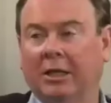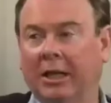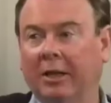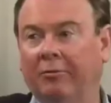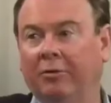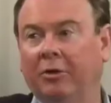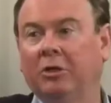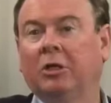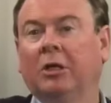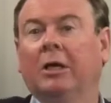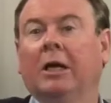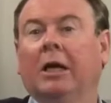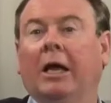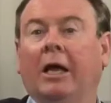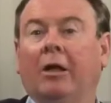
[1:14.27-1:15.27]
delivered,
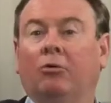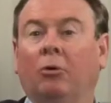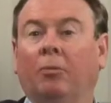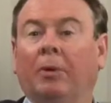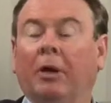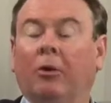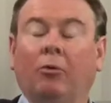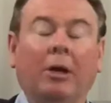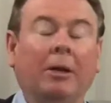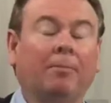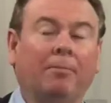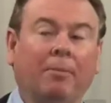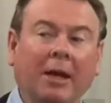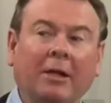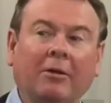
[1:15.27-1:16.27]
it will be a great
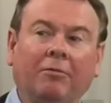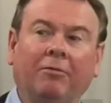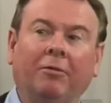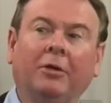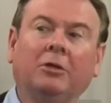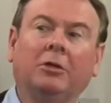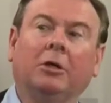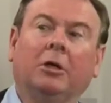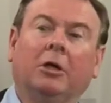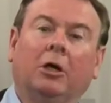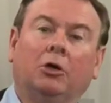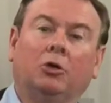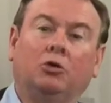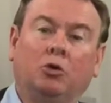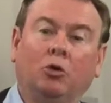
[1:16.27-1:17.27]
benefit
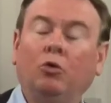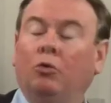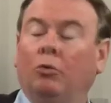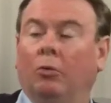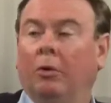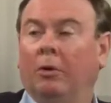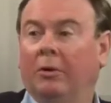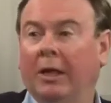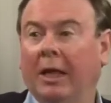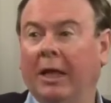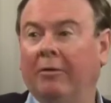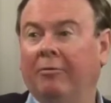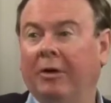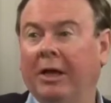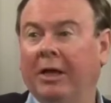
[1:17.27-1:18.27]
to the
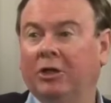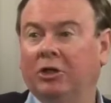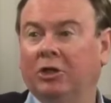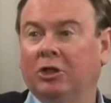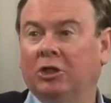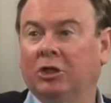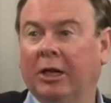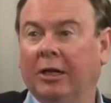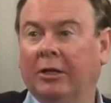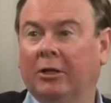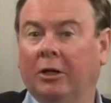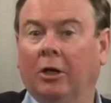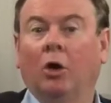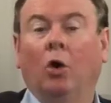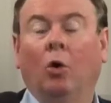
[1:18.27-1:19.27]
aviation
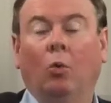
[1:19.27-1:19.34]
sector